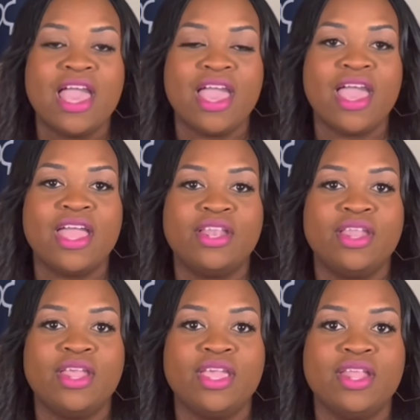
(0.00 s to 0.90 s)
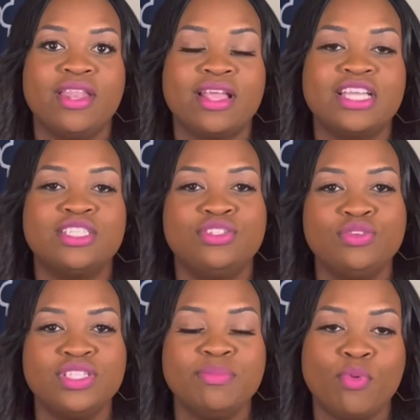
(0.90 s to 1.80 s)
and because it's
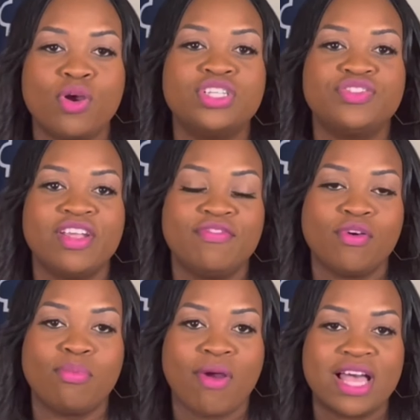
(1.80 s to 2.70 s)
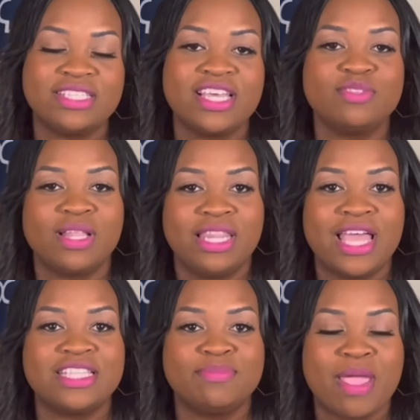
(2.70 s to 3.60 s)
usually more straightforward process with
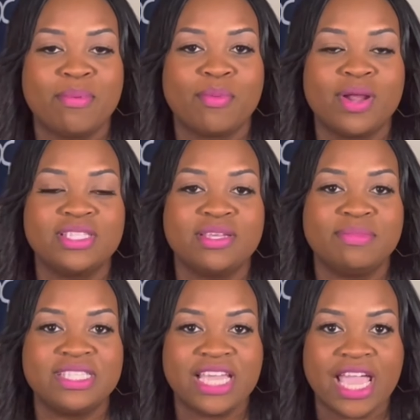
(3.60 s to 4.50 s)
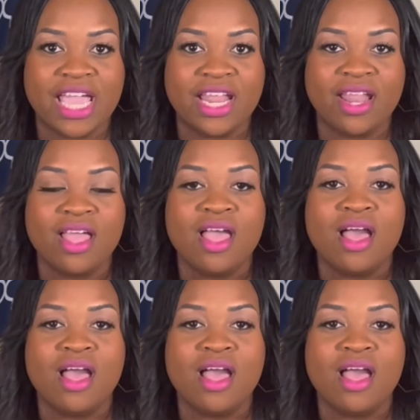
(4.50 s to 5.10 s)
less paperwork to maintain.